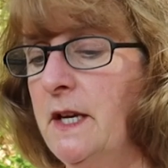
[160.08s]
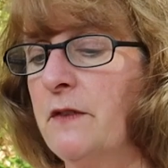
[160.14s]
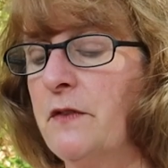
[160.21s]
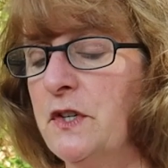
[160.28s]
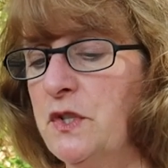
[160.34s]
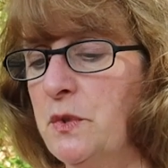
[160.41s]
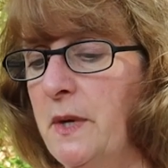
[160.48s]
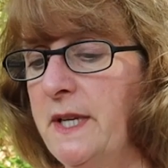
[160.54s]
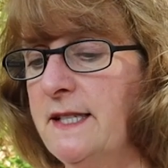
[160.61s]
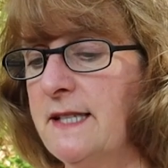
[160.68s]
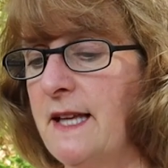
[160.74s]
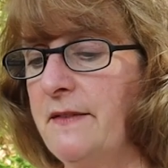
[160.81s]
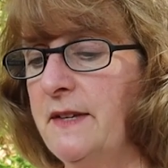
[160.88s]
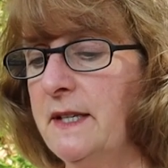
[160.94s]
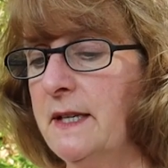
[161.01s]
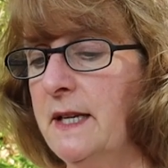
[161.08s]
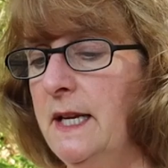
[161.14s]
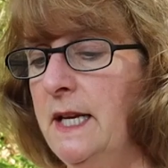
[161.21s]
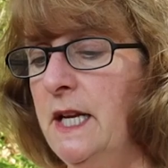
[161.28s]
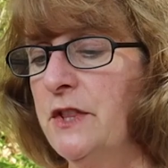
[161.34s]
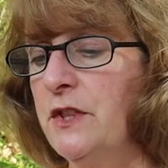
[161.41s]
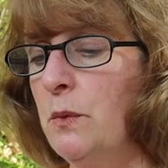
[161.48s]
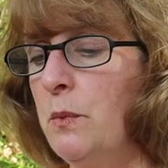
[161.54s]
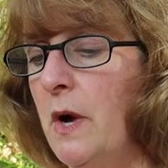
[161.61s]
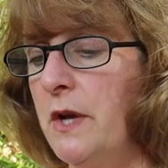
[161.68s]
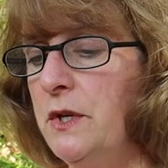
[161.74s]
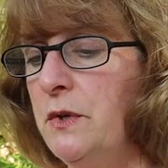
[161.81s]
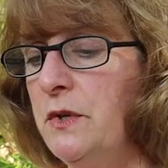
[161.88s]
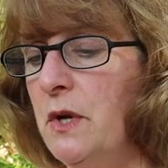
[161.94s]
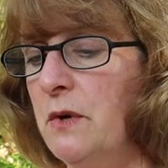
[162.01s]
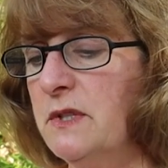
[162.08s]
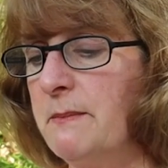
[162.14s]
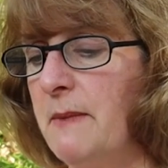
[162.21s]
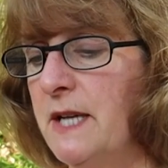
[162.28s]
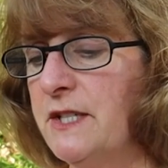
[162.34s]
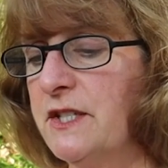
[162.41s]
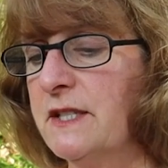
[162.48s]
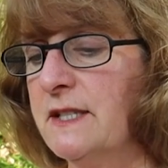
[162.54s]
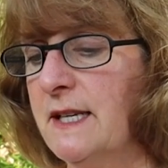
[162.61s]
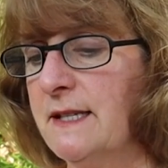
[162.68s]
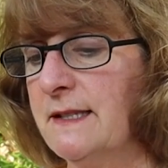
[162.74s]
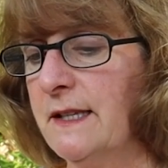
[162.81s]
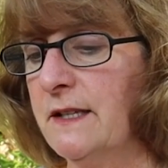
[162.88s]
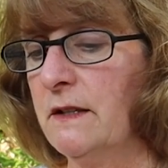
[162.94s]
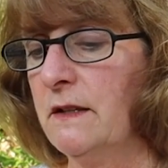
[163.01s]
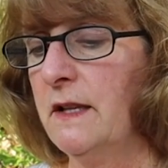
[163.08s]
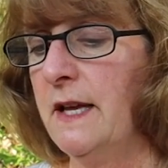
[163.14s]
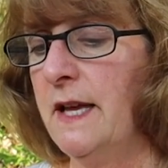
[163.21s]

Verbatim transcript: Verse twenty-seven. The one who knows much says little.